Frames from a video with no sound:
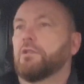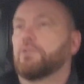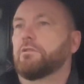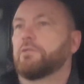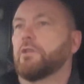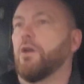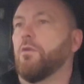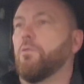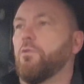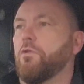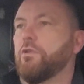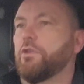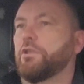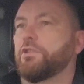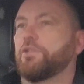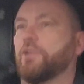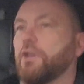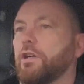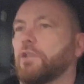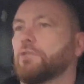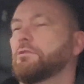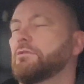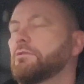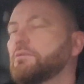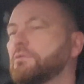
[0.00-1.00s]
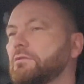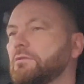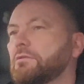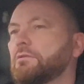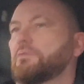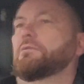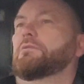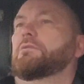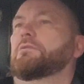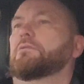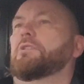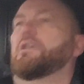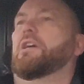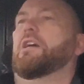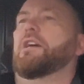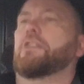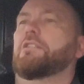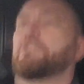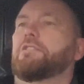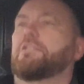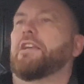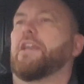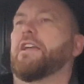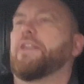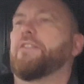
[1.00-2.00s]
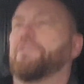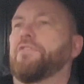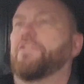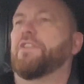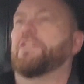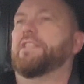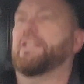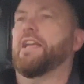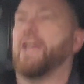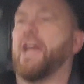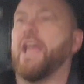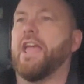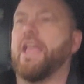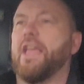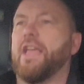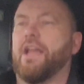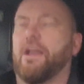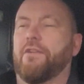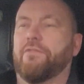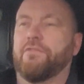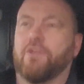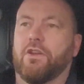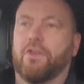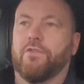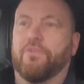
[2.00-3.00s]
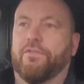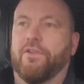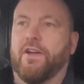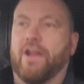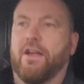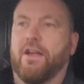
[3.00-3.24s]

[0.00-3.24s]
Don't worry, son, I'll save the day. I've got a fire